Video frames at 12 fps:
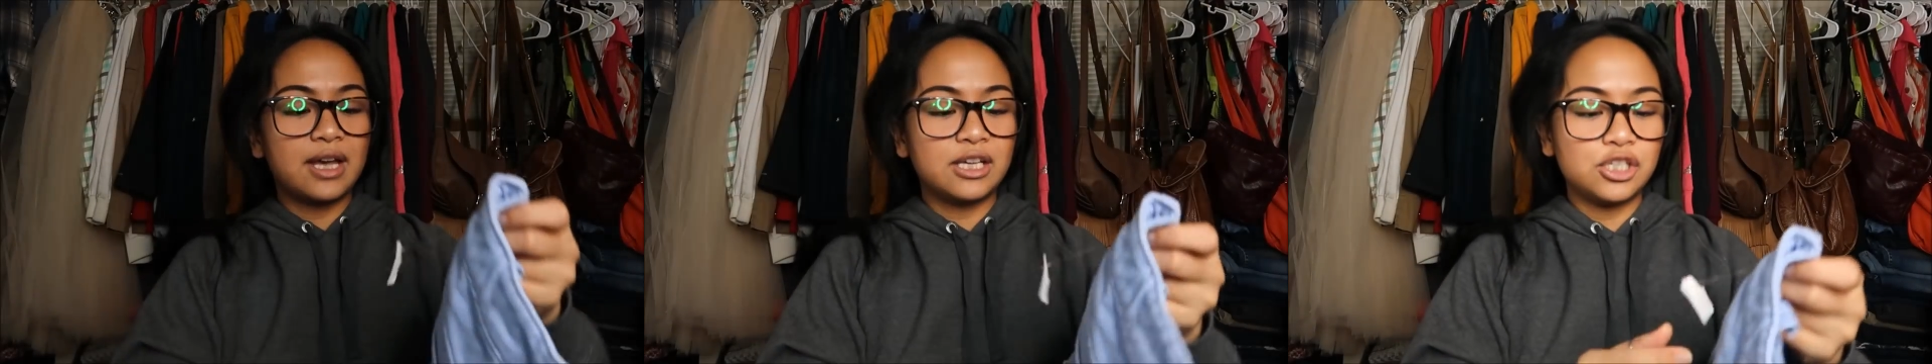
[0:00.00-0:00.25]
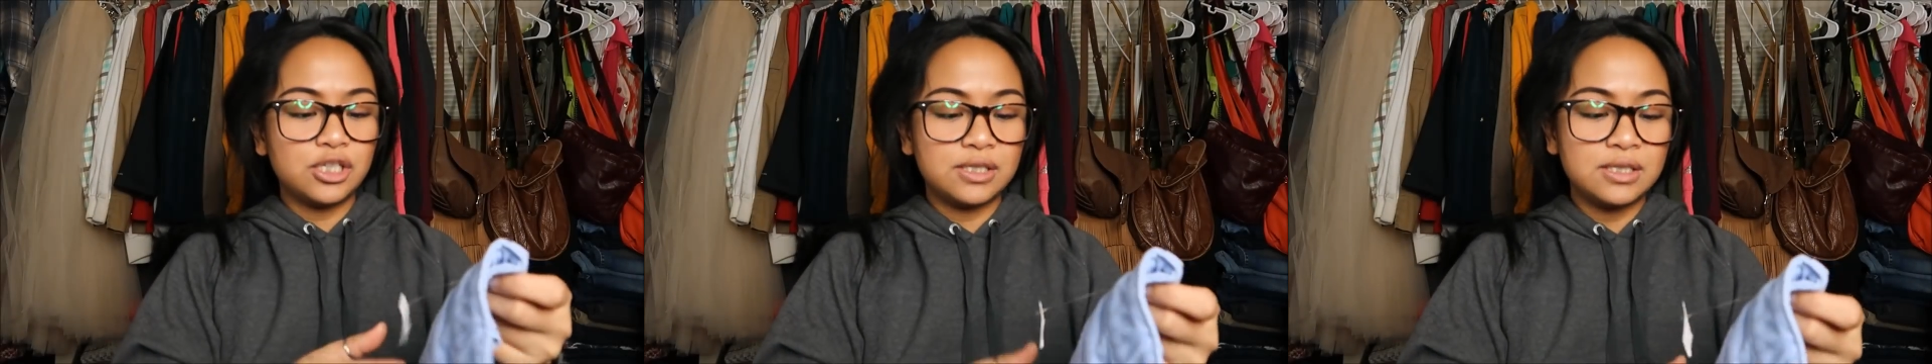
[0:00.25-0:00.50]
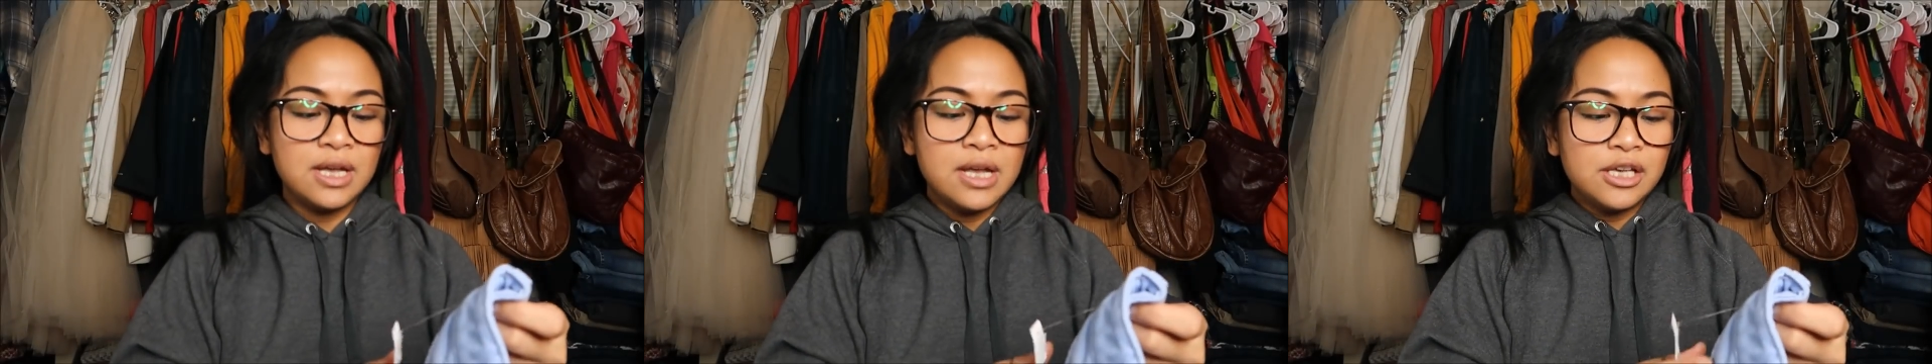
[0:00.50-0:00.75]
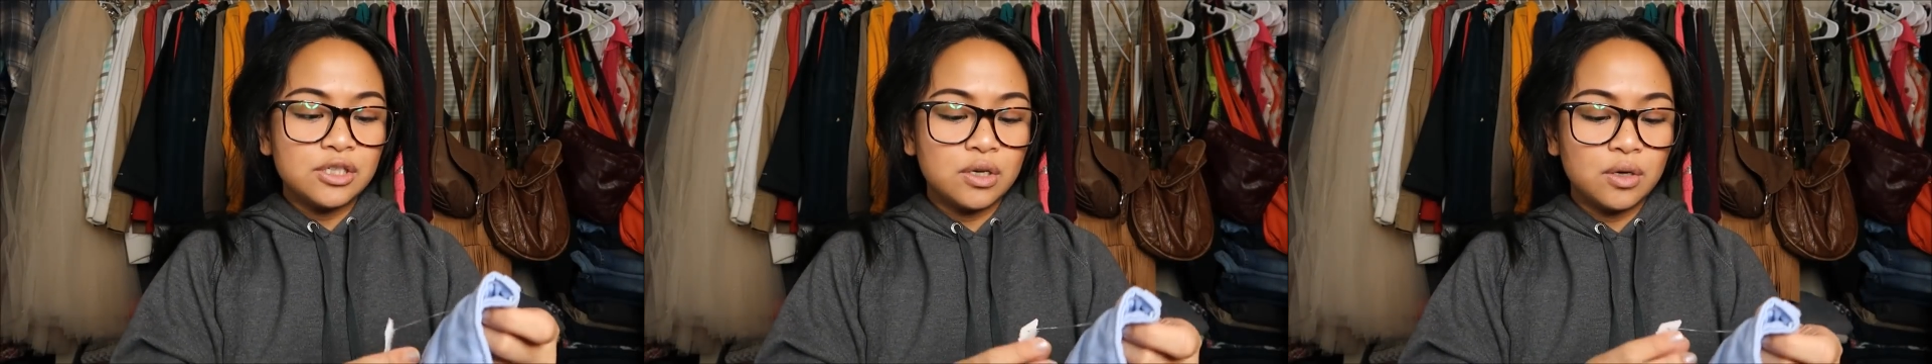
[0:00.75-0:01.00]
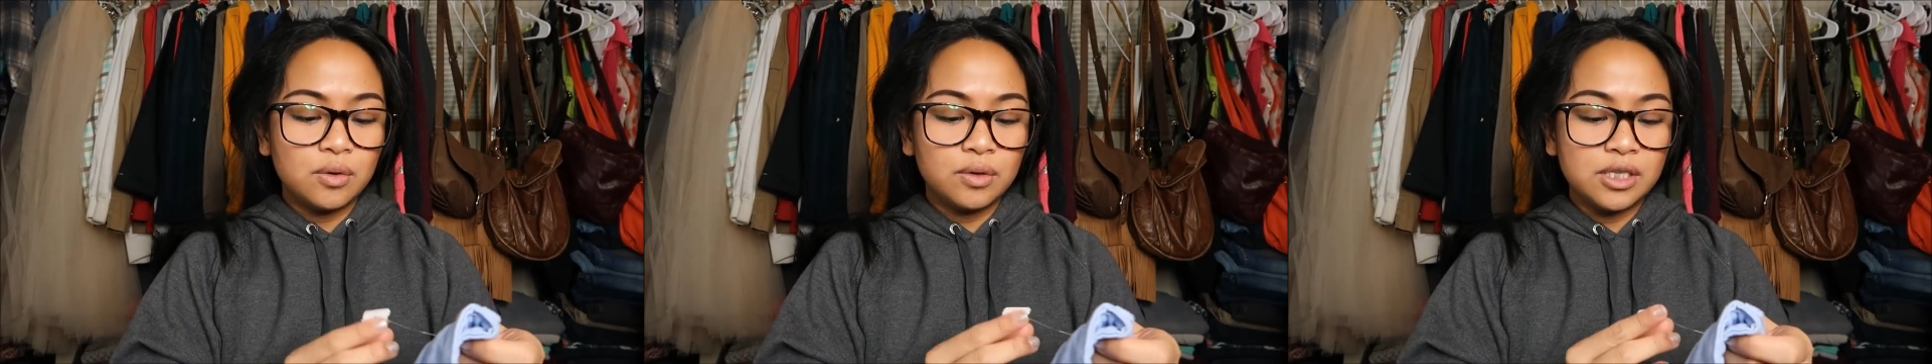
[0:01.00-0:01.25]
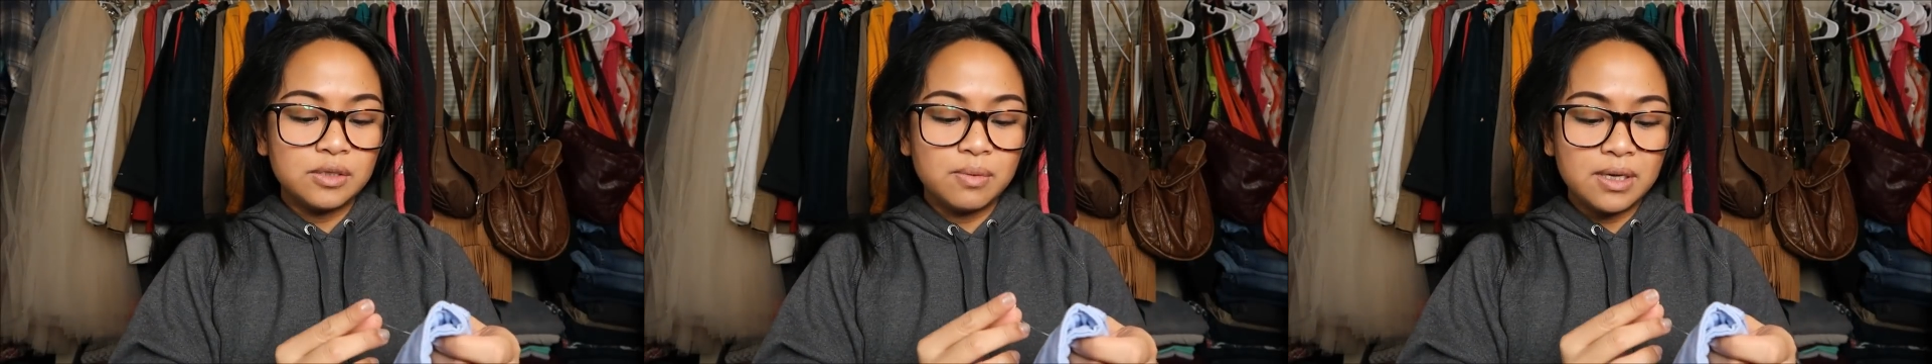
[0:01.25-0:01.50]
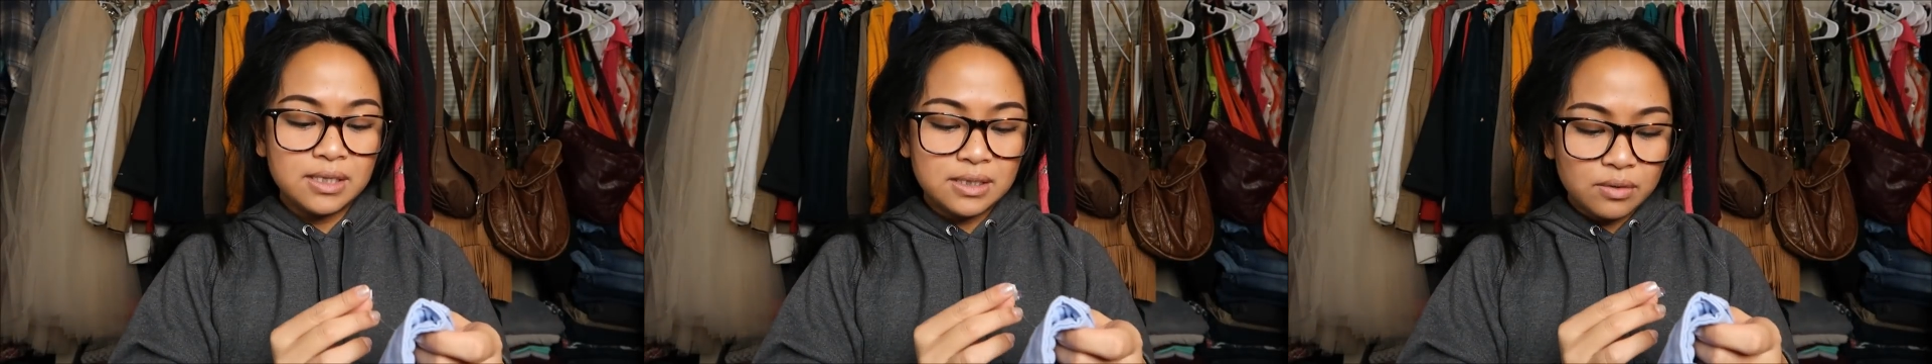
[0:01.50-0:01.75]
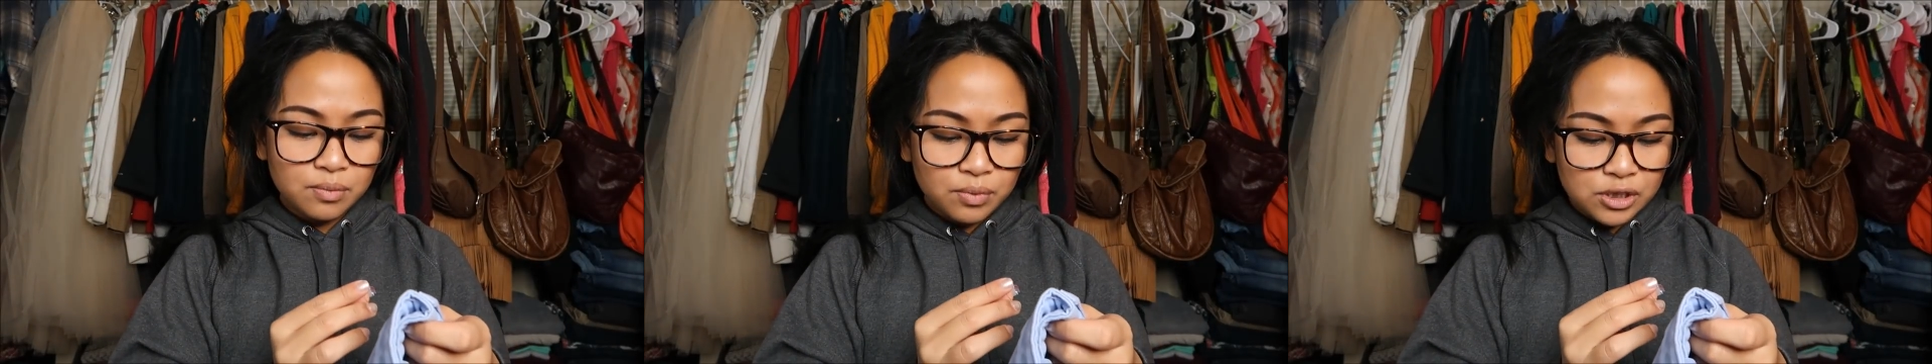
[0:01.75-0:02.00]
the edges. So this
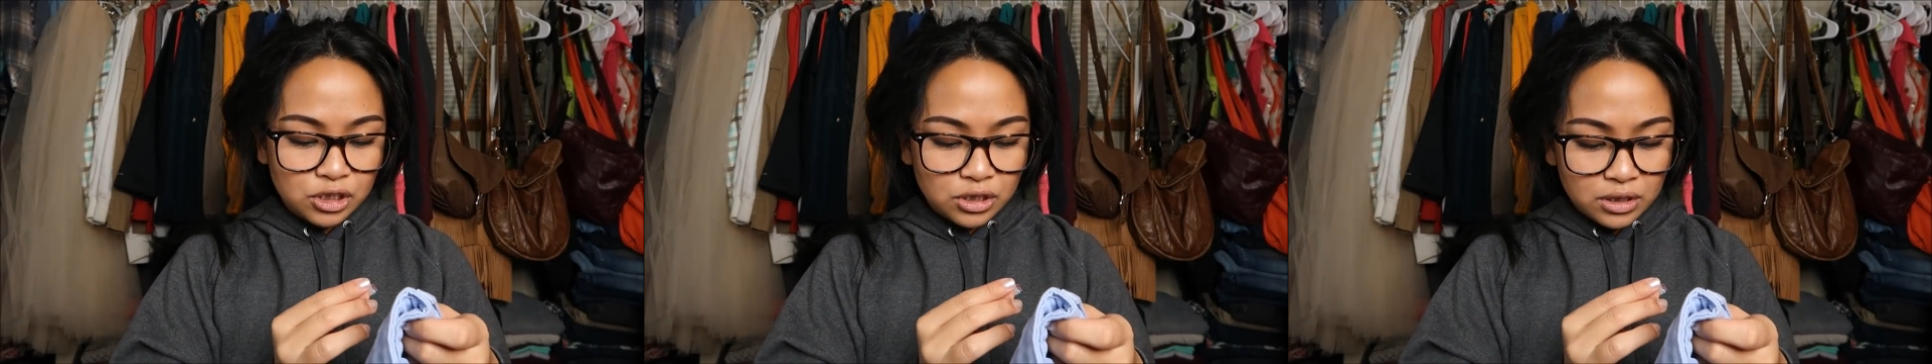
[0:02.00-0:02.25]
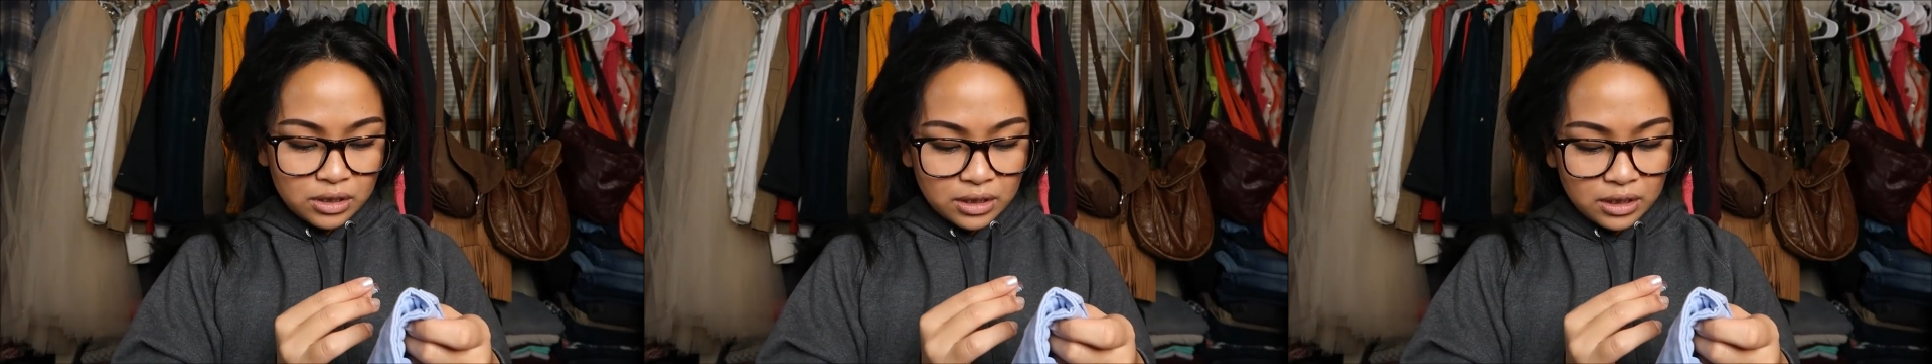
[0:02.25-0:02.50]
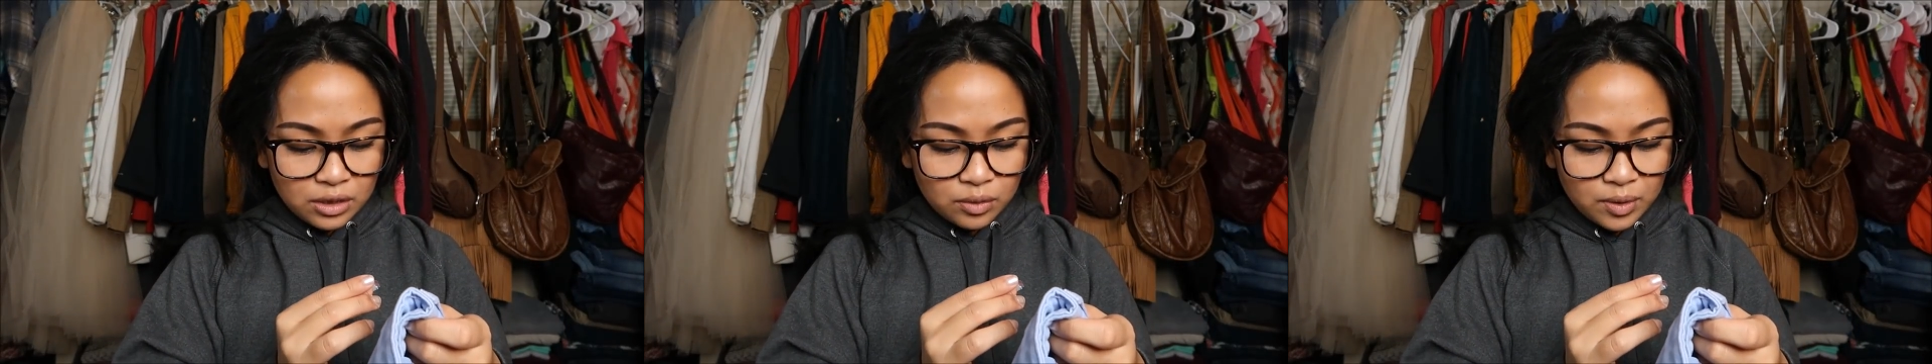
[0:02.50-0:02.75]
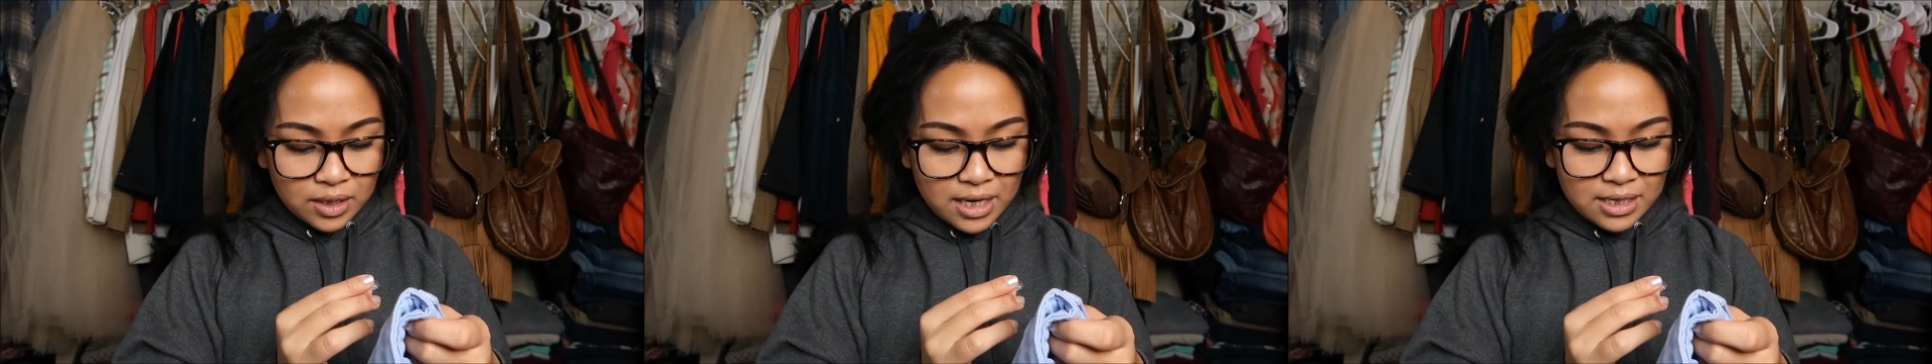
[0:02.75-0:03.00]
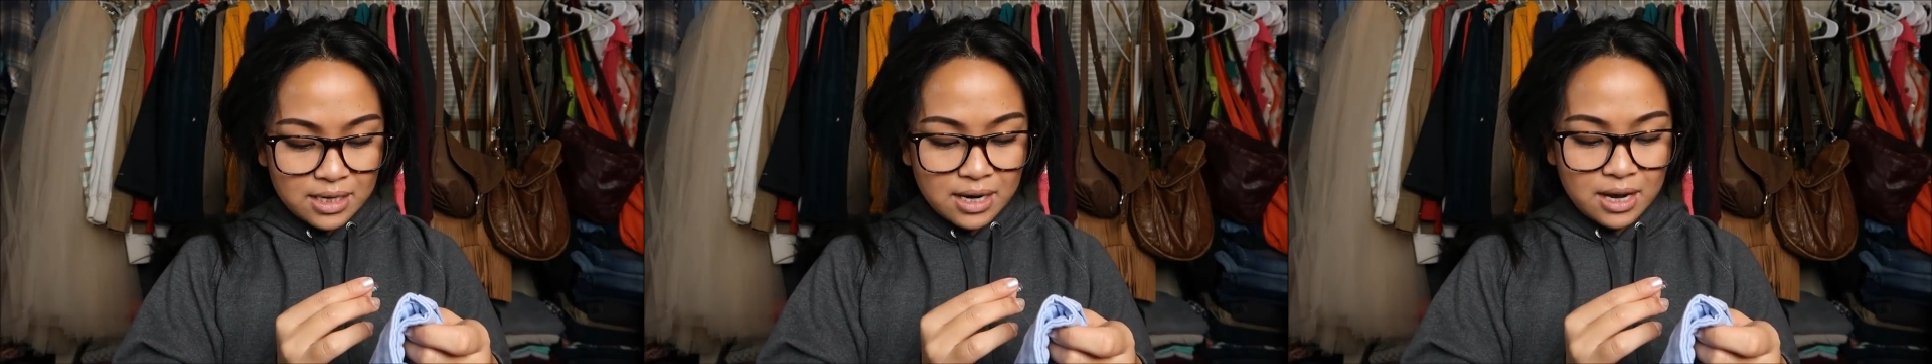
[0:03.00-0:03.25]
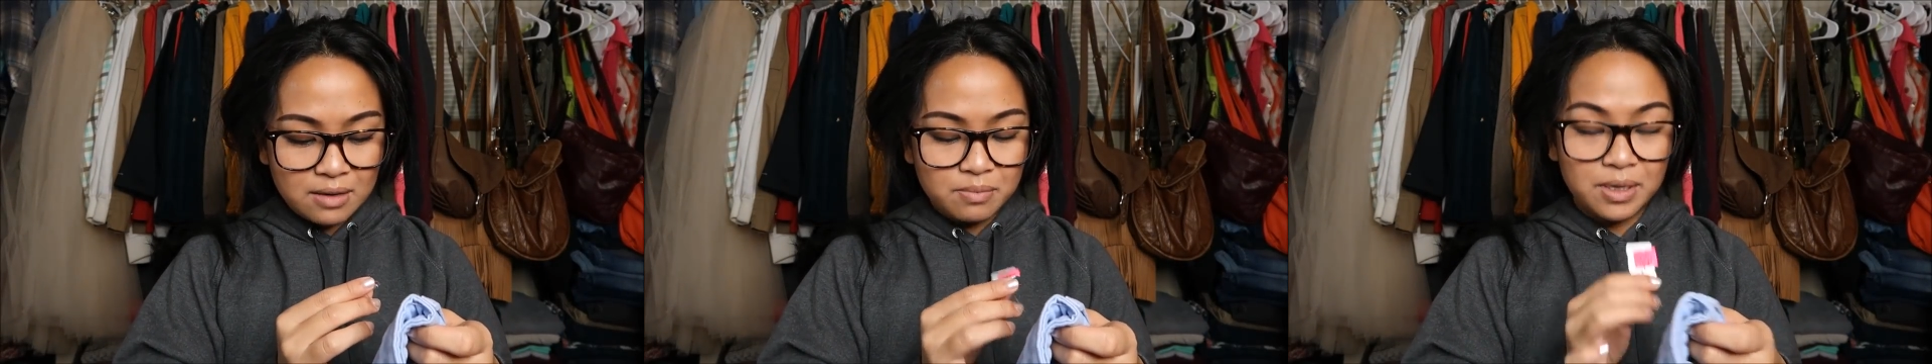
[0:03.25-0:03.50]
was originally $3.99,